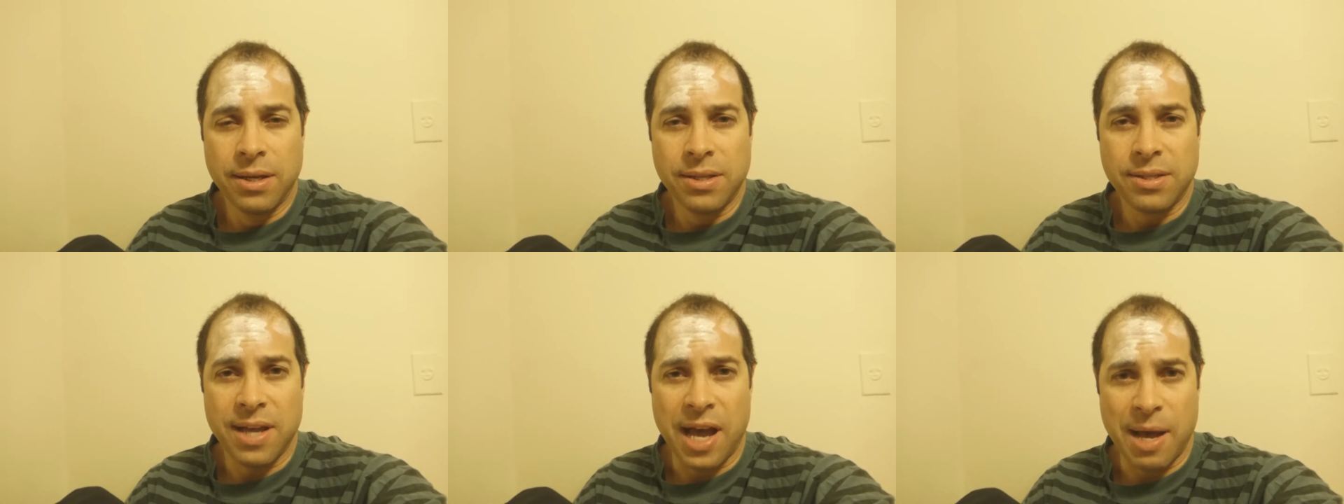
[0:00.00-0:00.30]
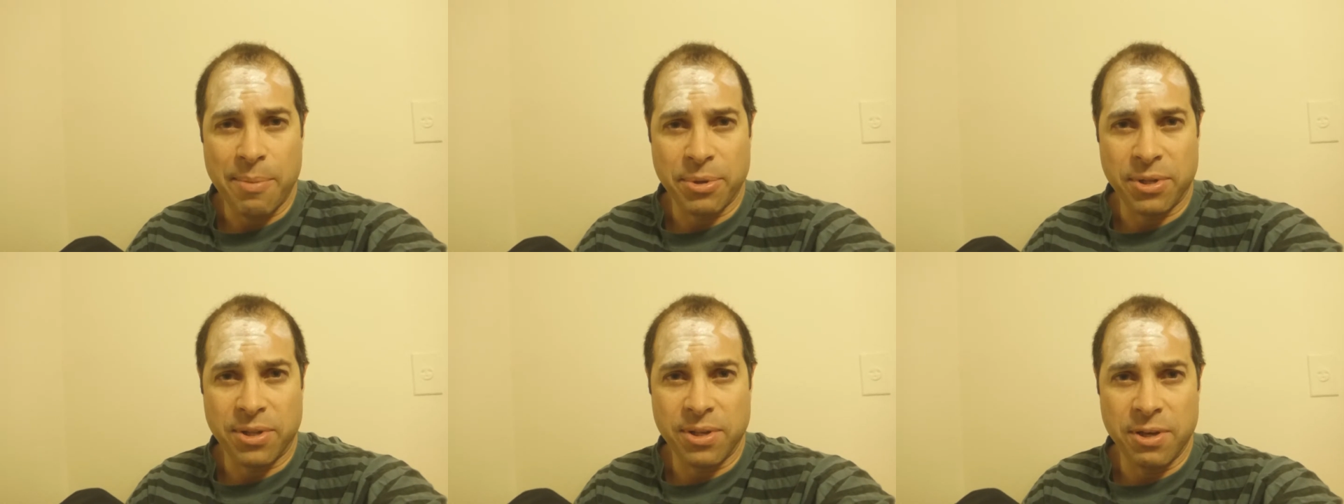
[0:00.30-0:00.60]

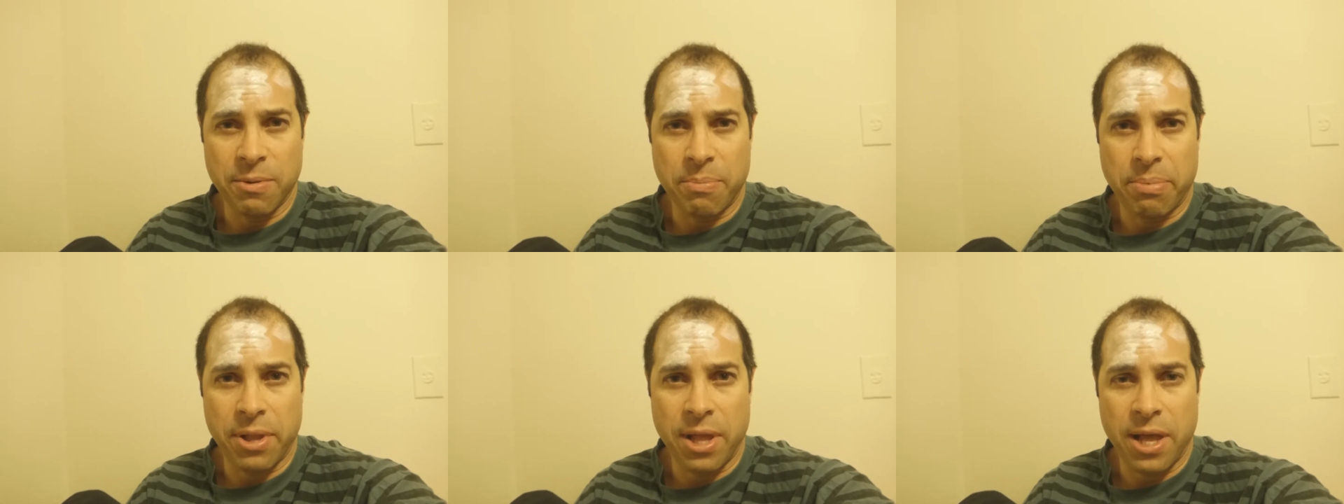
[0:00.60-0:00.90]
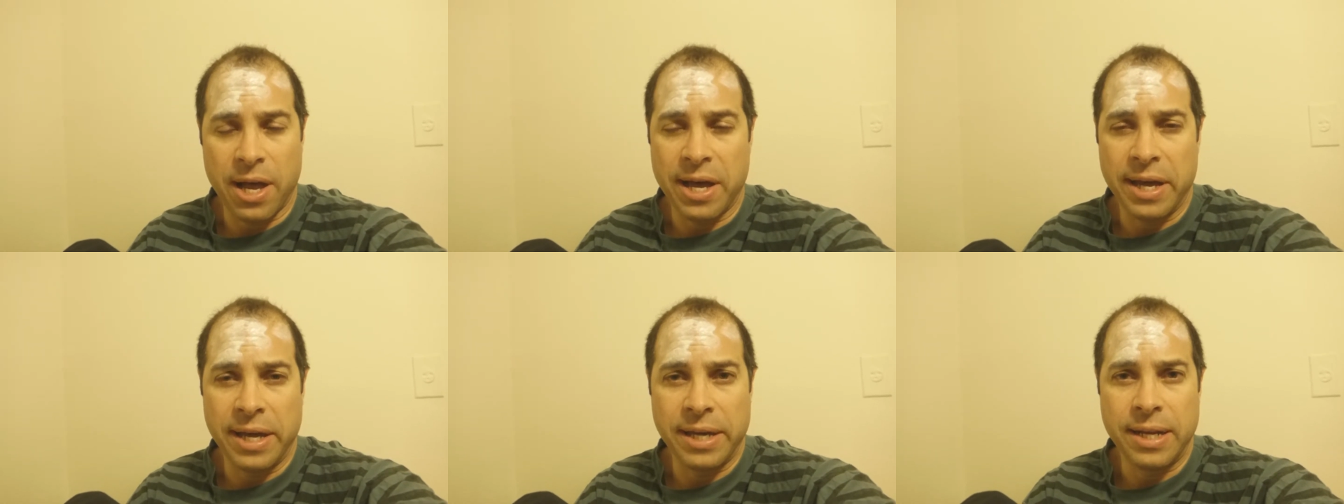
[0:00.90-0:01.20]
topically
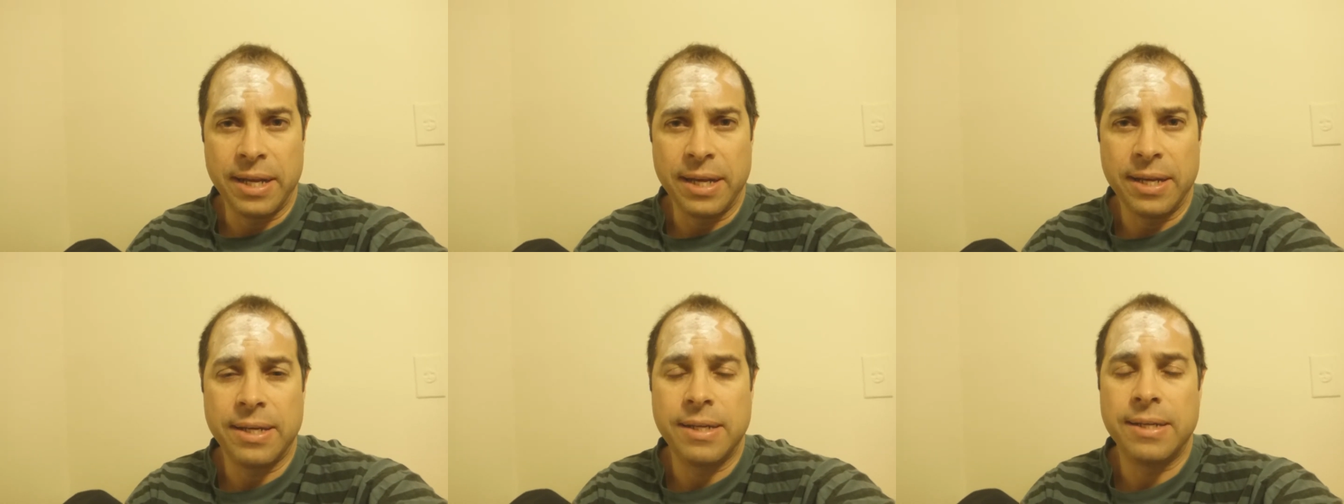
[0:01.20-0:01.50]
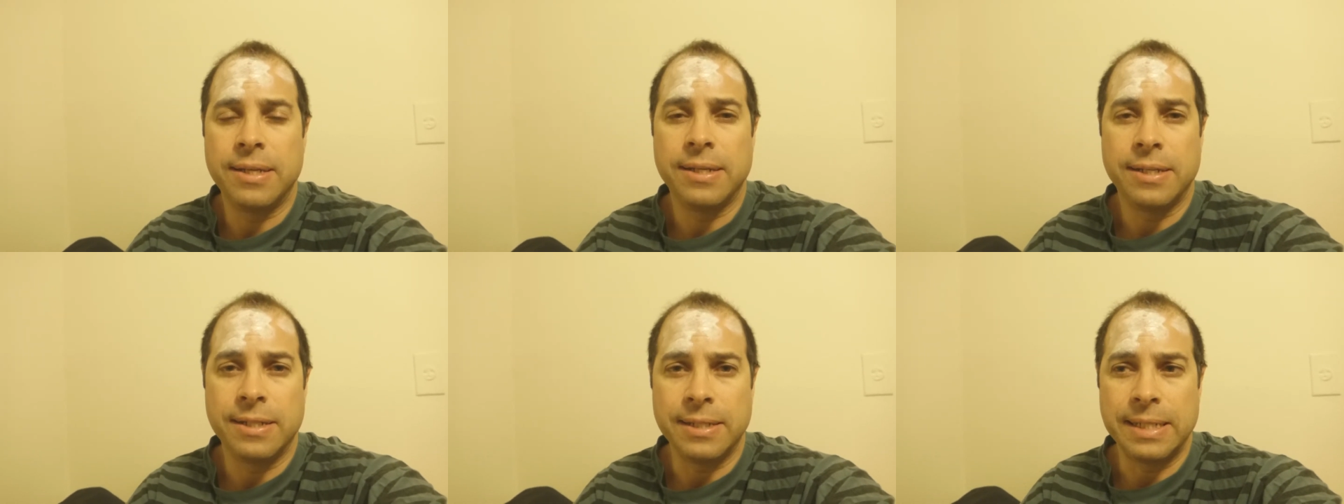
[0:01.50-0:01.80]
applied
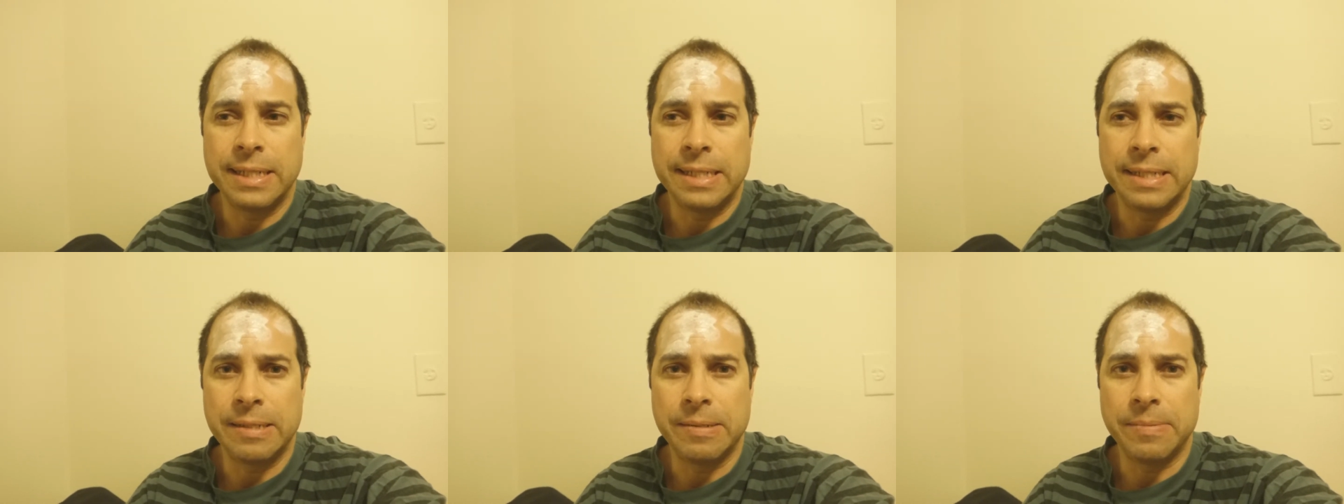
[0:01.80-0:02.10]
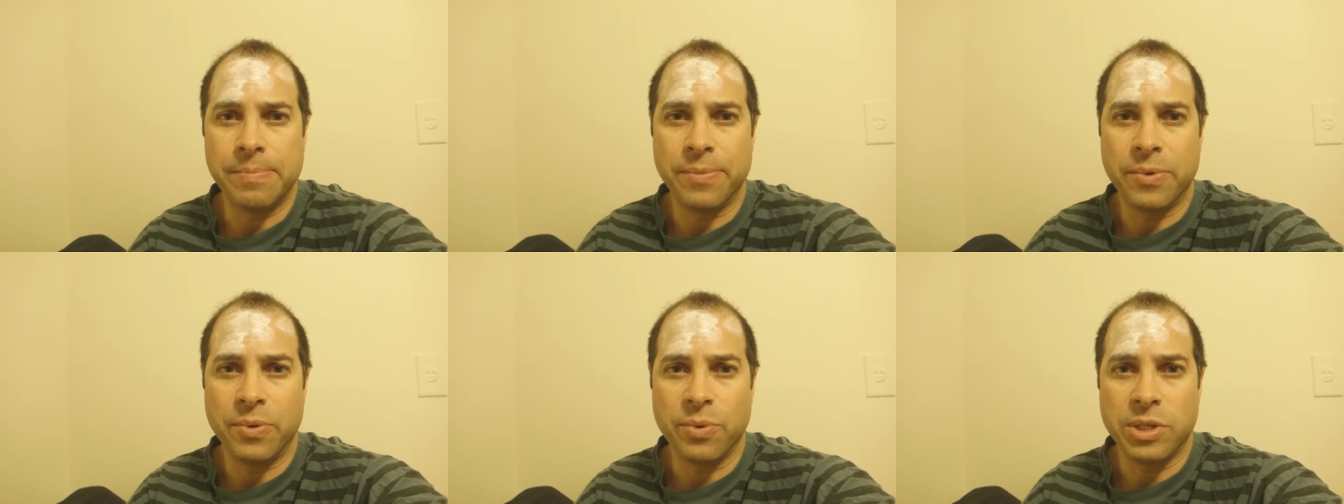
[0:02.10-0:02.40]

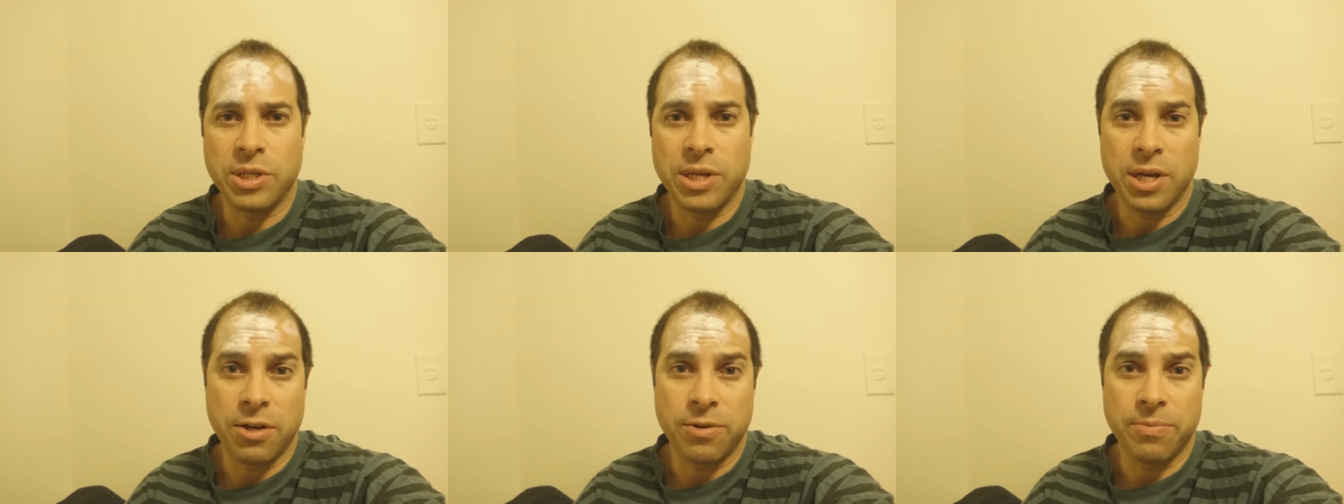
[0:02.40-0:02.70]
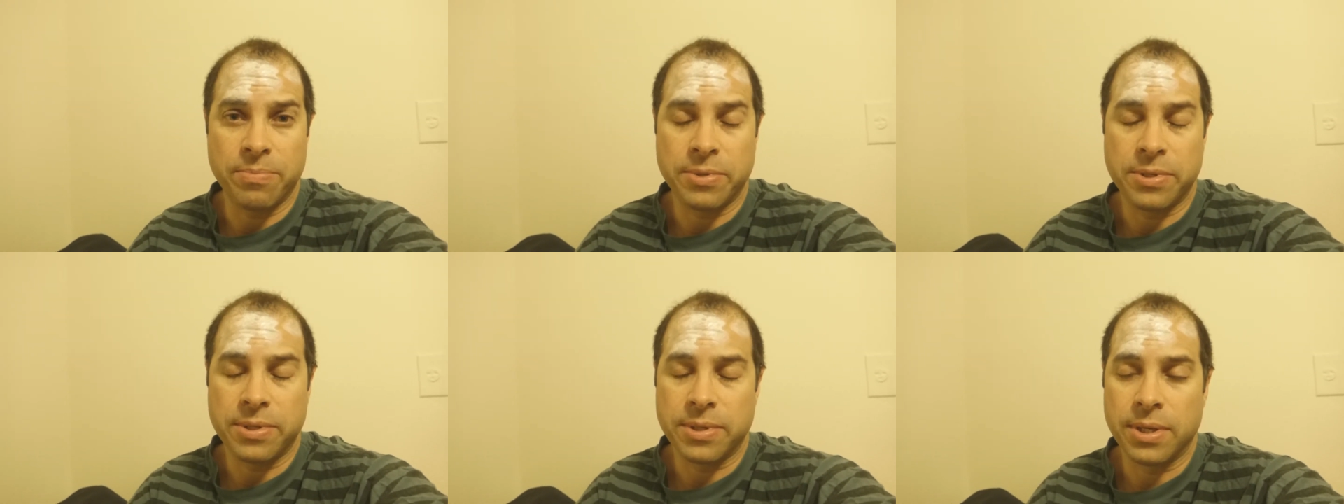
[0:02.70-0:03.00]
which
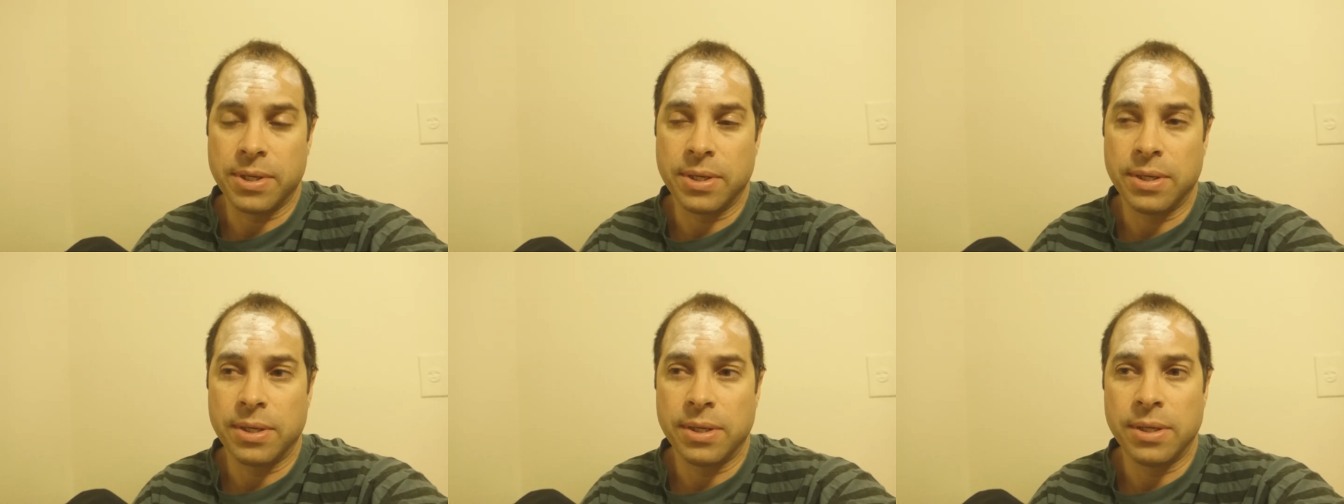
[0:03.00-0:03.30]
helps.